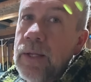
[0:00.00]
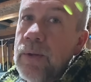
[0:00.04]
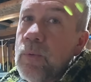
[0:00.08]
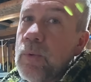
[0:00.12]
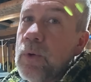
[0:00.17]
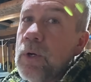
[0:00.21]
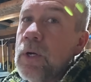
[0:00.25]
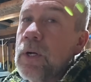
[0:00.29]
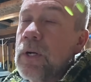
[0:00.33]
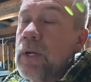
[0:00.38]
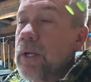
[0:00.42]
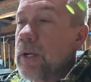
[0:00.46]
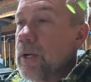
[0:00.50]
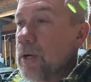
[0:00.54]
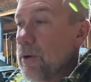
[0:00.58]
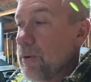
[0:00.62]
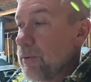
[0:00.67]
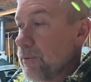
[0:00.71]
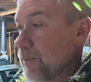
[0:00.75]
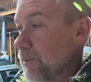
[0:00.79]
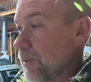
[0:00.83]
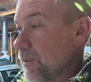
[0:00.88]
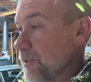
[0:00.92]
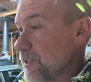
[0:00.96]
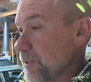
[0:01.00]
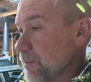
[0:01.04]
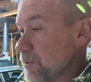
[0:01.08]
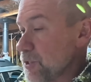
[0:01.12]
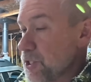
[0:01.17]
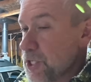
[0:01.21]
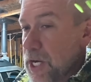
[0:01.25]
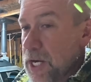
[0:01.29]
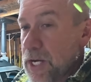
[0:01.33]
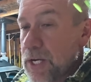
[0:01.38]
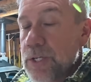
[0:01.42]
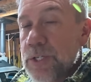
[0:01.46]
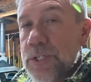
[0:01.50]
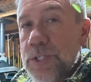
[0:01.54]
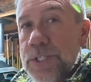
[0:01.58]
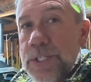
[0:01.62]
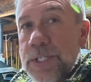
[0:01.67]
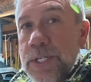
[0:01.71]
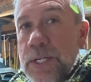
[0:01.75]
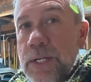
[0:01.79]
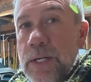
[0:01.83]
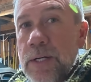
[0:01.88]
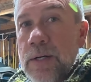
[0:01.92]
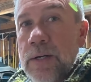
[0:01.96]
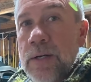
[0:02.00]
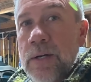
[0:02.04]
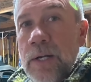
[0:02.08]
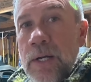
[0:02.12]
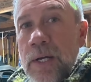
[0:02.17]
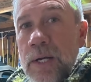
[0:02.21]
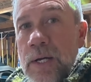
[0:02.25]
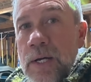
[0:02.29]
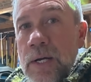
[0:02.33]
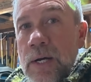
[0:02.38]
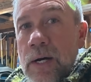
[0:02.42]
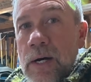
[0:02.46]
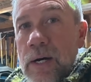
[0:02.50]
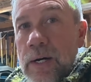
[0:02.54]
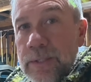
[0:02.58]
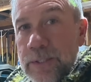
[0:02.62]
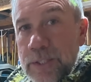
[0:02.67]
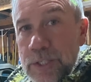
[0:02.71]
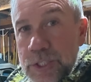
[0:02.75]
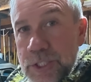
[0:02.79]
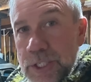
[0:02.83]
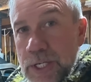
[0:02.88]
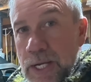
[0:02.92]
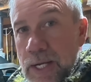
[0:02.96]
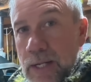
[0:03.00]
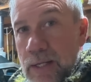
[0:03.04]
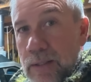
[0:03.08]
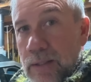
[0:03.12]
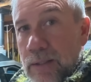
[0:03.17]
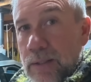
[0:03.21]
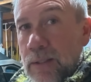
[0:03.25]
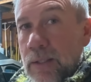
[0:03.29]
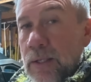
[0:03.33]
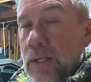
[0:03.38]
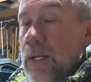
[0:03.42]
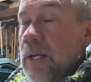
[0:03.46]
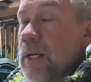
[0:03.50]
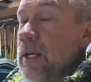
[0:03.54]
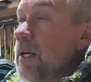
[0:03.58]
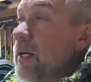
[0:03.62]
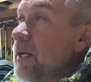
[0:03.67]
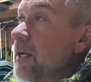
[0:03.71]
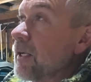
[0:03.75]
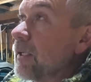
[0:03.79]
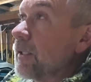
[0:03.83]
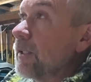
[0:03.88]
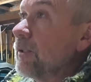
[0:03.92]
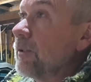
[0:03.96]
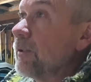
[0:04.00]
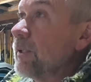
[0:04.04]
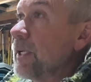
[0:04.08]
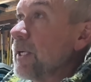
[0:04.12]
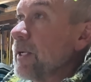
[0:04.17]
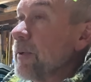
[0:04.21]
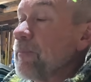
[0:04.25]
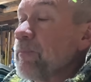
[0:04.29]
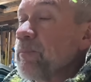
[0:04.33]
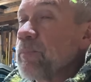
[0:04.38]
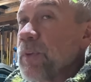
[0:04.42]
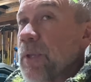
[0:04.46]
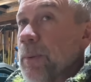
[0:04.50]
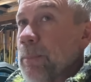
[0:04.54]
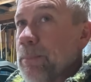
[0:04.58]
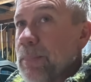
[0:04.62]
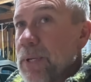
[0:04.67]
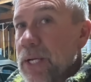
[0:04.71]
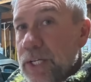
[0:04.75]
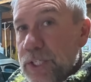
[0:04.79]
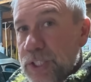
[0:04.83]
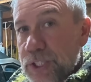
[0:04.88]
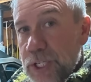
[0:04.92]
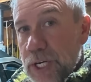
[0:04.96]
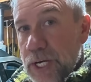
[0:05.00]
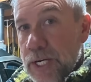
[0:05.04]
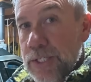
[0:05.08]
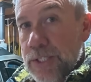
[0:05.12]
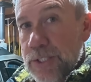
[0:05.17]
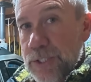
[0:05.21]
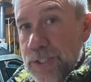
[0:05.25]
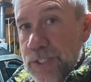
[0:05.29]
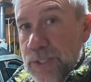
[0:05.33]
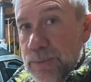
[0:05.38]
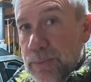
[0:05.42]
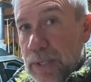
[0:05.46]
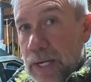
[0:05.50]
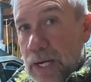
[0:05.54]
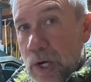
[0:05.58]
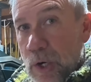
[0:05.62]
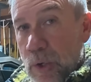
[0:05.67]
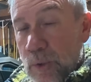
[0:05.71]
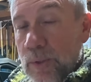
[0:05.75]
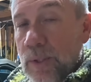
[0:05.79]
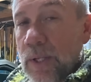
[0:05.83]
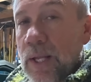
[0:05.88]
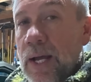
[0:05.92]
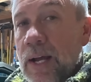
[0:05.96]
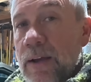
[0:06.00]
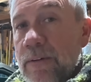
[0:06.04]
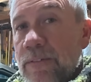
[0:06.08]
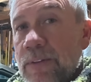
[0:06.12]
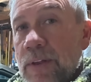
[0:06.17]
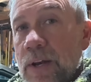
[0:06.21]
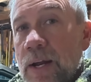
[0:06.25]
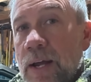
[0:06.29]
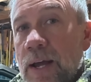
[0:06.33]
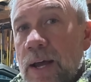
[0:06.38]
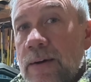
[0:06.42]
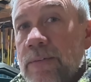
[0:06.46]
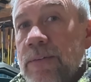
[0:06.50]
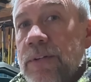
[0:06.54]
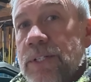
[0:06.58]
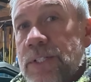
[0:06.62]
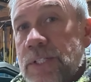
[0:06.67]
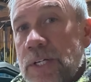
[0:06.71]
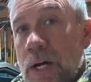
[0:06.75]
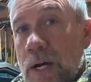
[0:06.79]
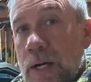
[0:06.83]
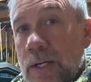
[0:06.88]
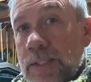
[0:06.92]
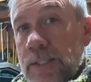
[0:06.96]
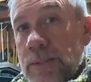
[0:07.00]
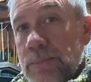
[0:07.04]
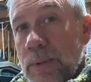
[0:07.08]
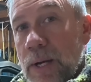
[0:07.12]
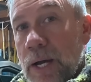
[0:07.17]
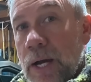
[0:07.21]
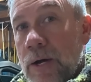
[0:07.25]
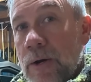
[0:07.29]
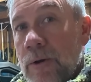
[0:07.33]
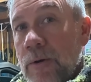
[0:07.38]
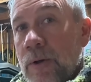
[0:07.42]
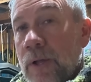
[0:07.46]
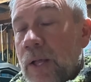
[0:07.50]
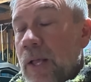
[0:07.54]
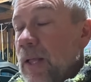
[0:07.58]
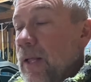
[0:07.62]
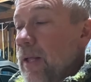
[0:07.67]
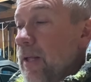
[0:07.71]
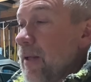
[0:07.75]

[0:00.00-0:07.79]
We're going to go through some changes here on the channel, including big changes in my own life that I haven't talked about,